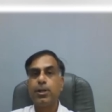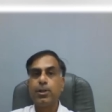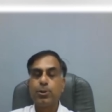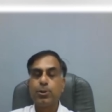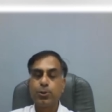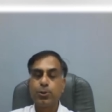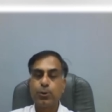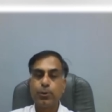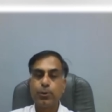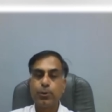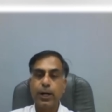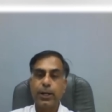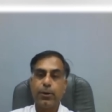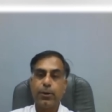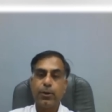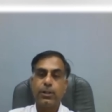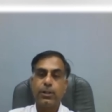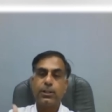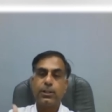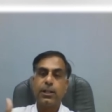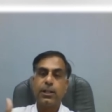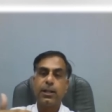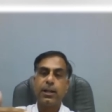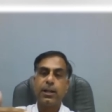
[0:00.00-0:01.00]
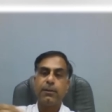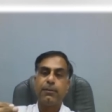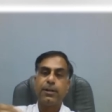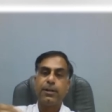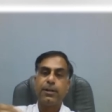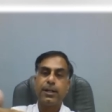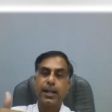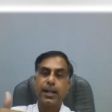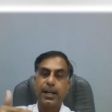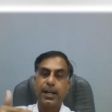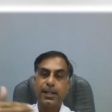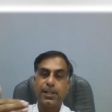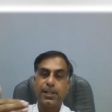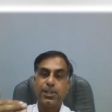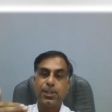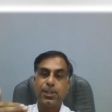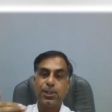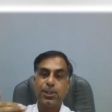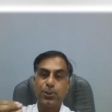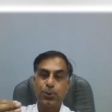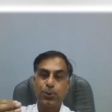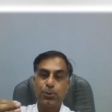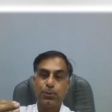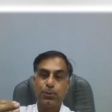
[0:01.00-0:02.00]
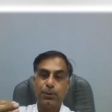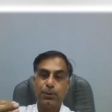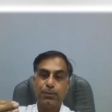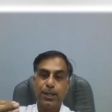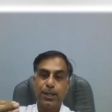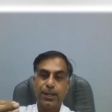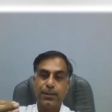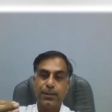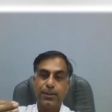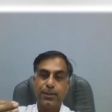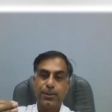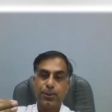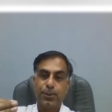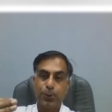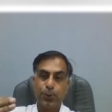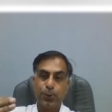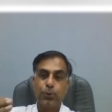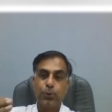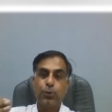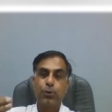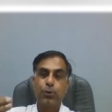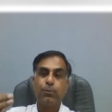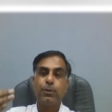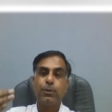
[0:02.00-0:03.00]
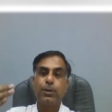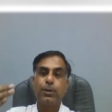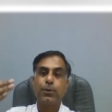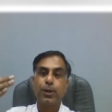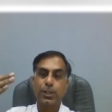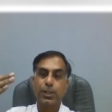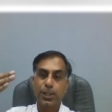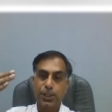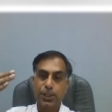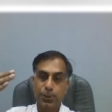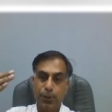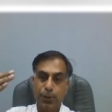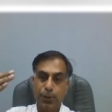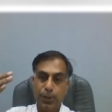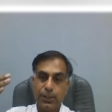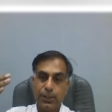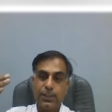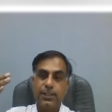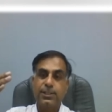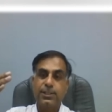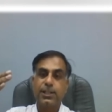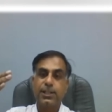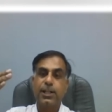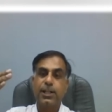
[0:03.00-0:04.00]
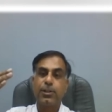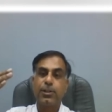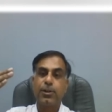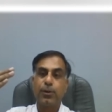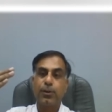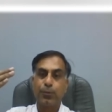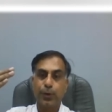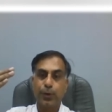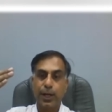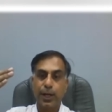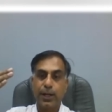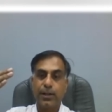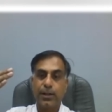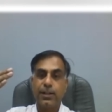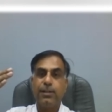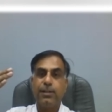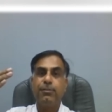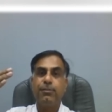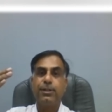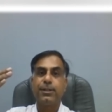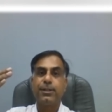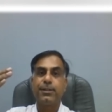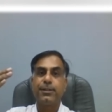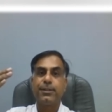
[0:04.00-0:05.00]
So why not the relevant addition should be made? So you should be cautious on this kind of error even.